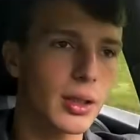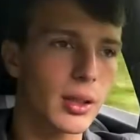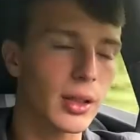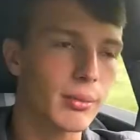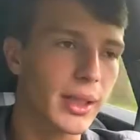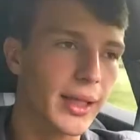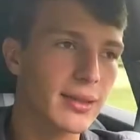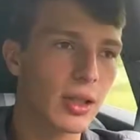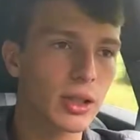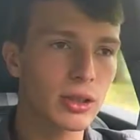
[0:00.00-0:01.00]
It has
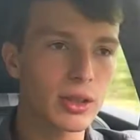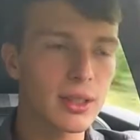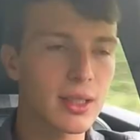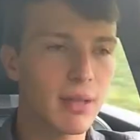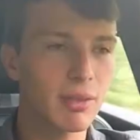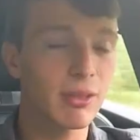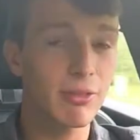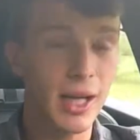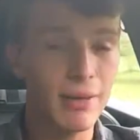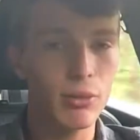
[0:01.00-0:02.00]
175